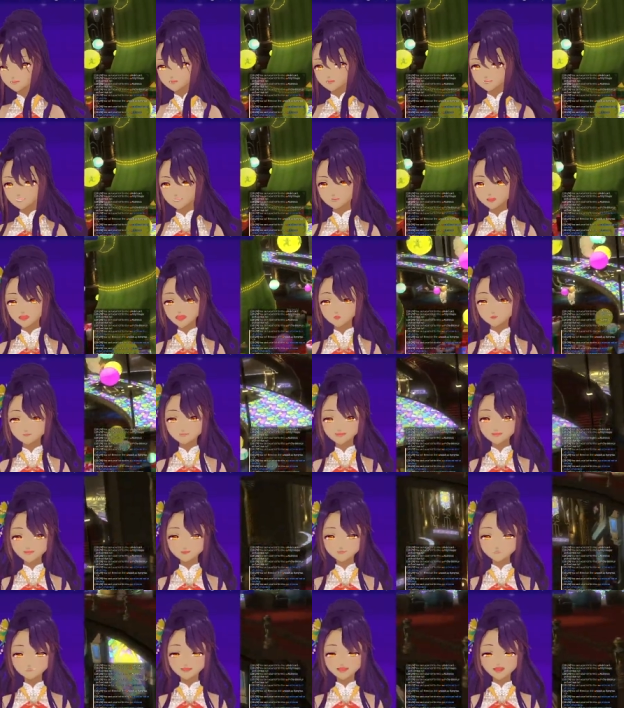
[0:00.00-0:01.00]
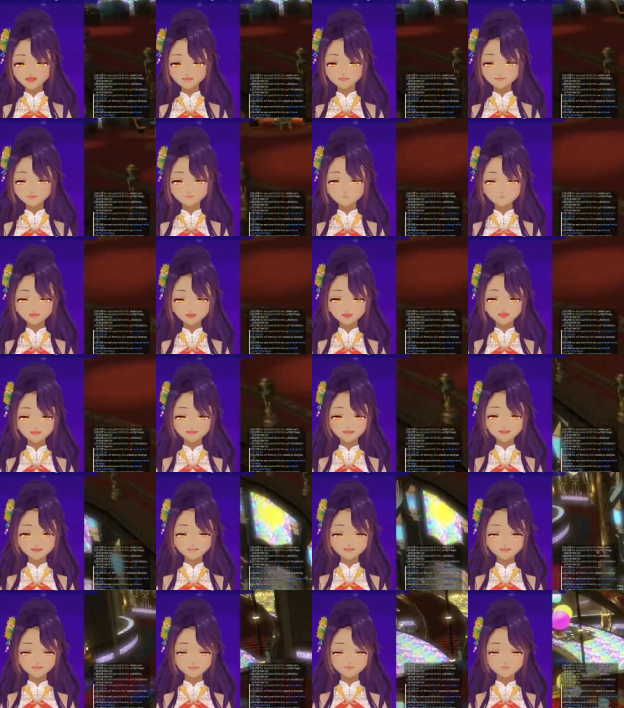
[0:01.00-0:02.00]
yeah, no, screenshot. I've been like
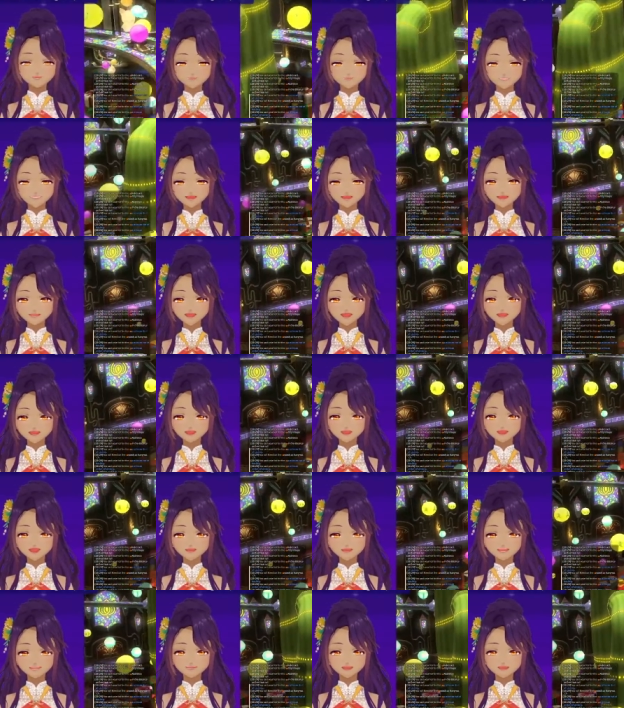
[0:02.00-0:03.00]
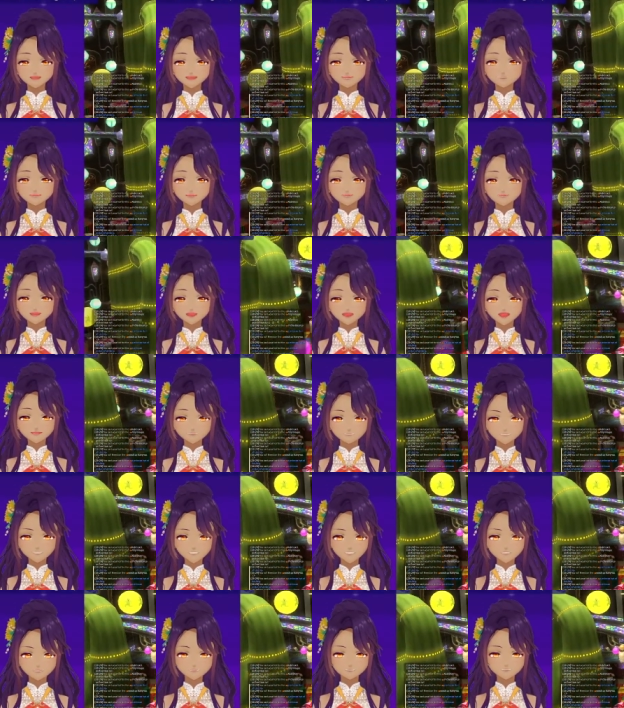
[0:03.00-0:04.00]
trying to get a really good picture from this
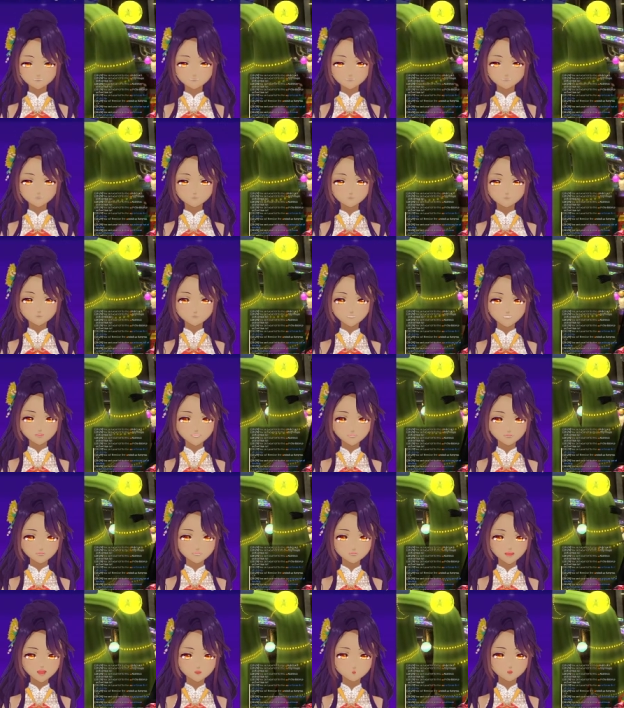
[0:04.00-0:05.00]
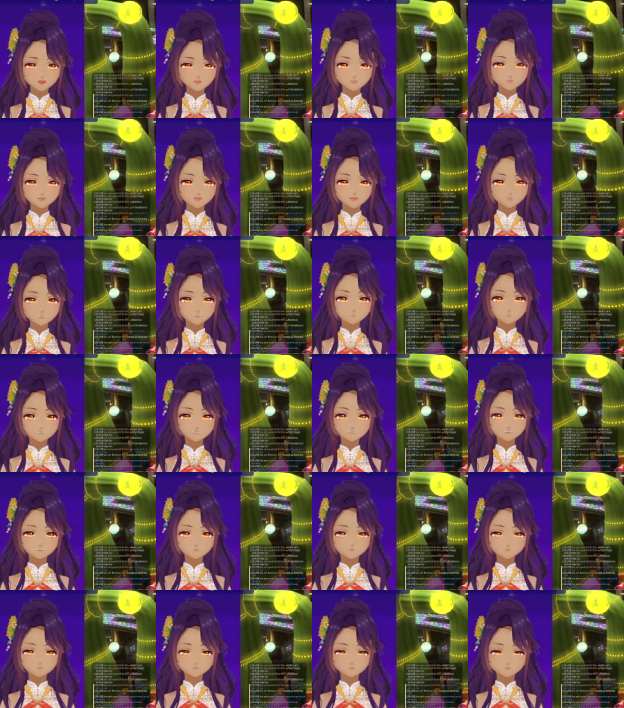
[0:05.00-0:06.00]
dance. That said, I do have this.
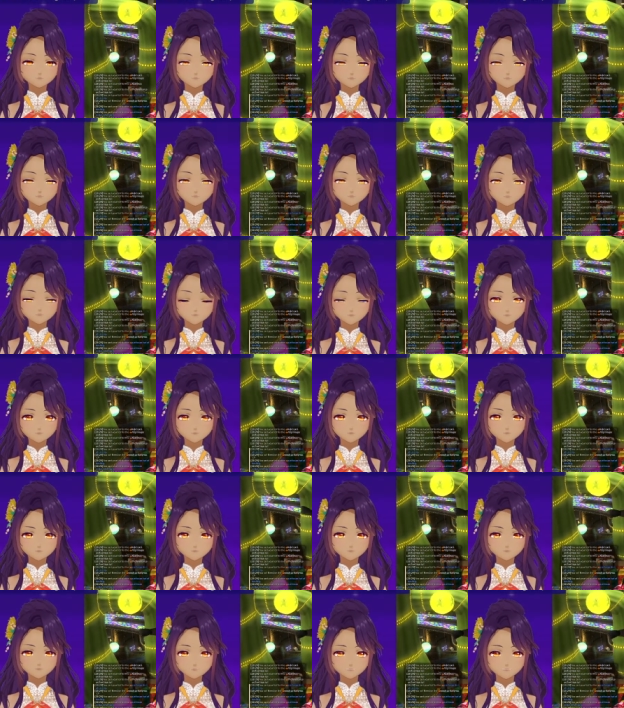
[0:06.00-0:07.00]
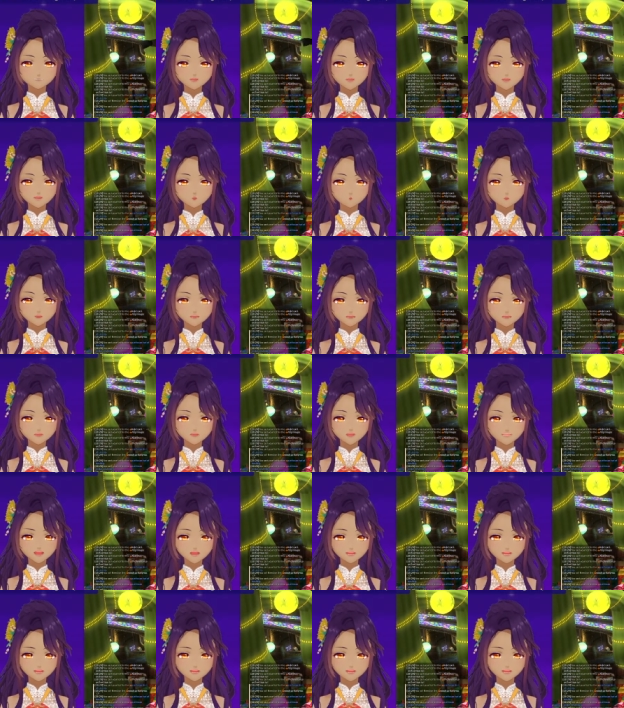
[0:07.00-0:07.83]
Let's see, where are we